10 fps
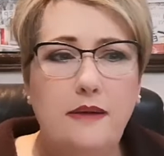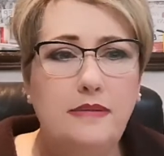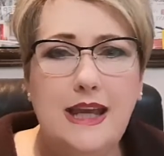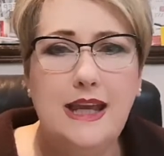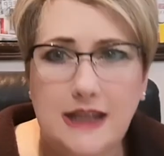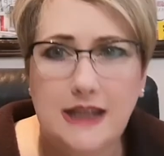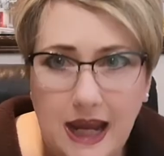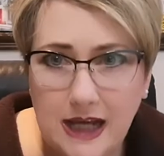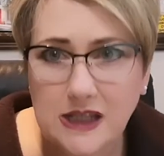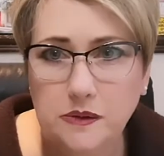guest
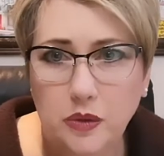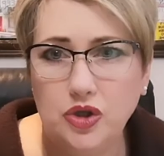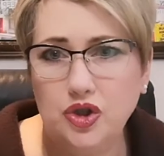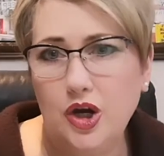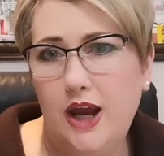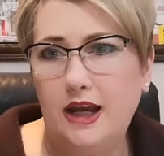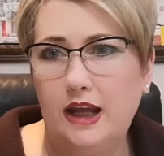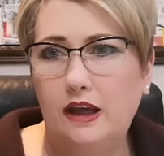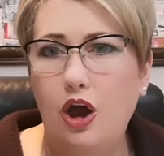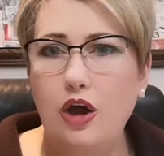expert training